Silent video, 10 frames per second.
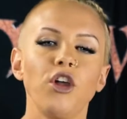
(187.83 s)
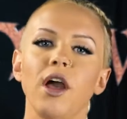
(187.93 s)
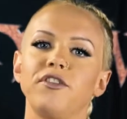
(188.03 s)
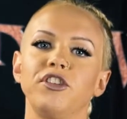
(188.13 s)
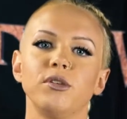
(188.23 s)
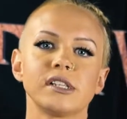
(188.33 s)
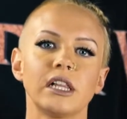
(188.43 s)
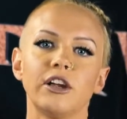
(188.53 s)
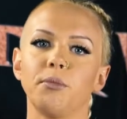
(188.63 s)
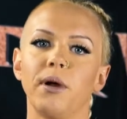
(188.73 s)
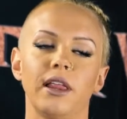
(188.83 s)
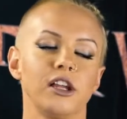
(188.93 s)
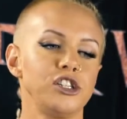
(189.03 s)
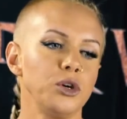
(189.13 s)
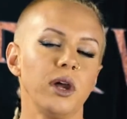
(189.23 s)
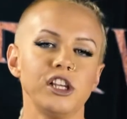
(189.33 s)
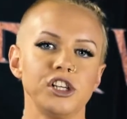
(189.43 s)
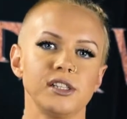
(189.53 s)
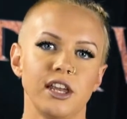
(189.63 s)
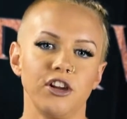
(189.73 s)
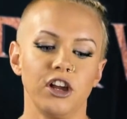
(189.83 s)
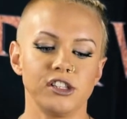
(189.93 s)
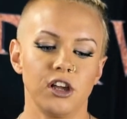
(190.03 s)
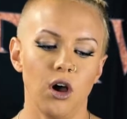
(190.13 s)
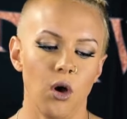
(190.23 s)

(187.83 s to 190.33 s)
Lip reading: All you have to do is clear it by like 2 inches and you're good to